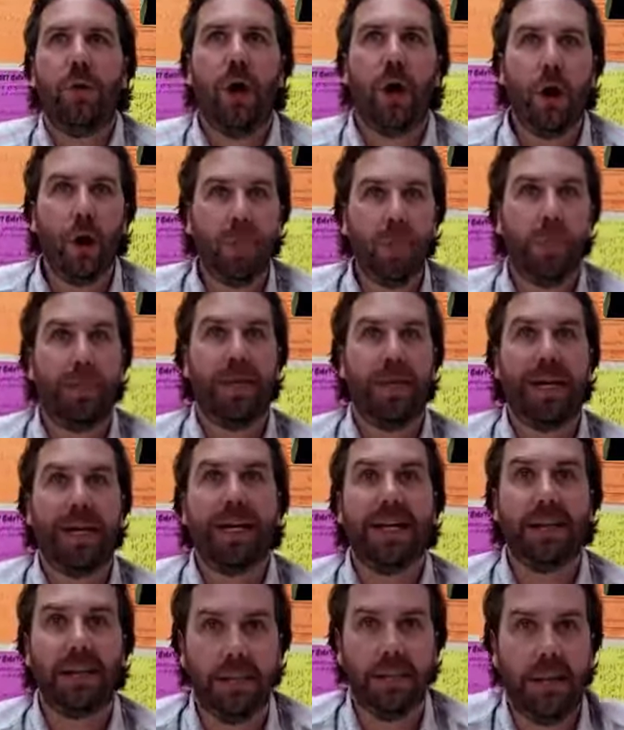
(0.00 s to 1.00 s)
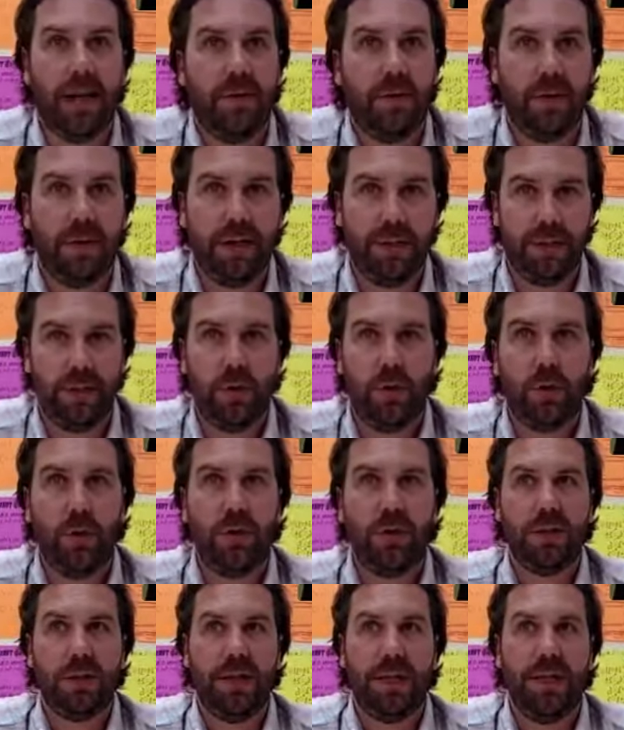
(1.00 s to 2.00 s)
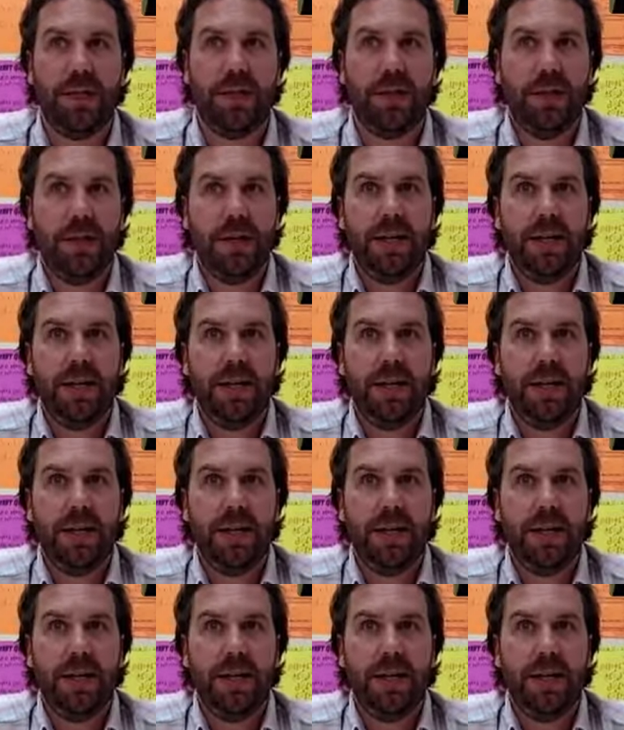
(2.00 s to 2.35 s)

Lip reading: hope and plan to cover in the course and